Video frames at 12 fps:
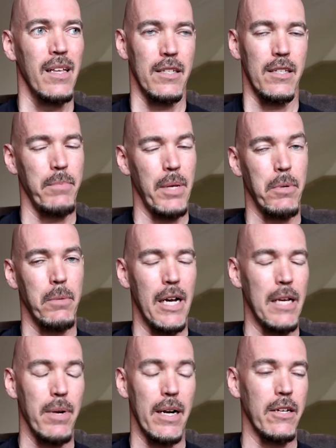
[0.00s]
Some people
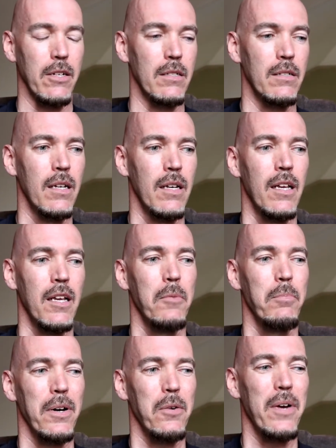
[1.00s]
might, but I couldn't.
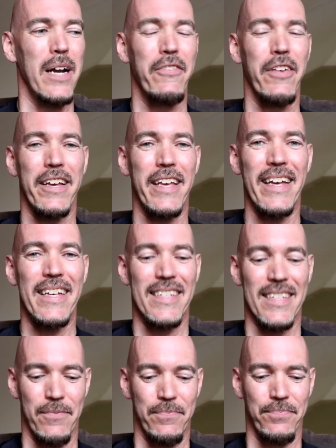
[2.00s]
But whatever the
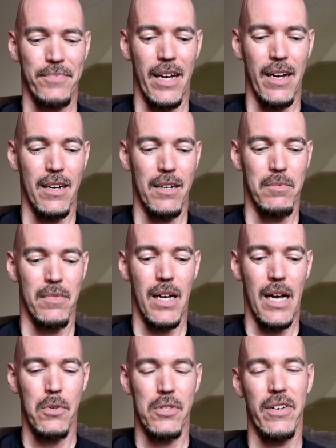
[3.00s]
case,
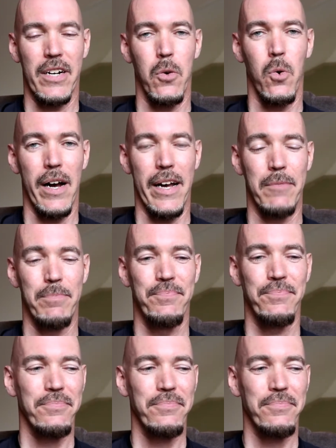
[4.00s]
I was very quiet.